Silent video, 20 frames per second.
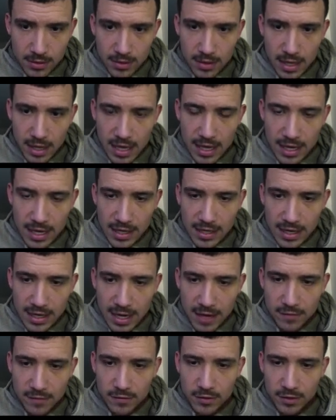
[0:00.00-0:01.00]
And I
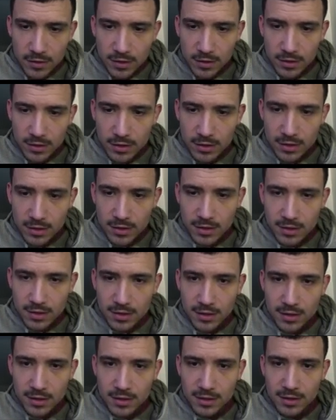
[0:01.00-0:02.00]
never
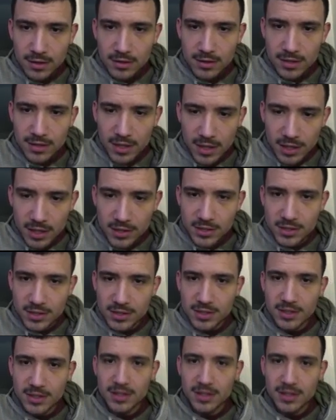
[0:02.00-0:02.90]
touched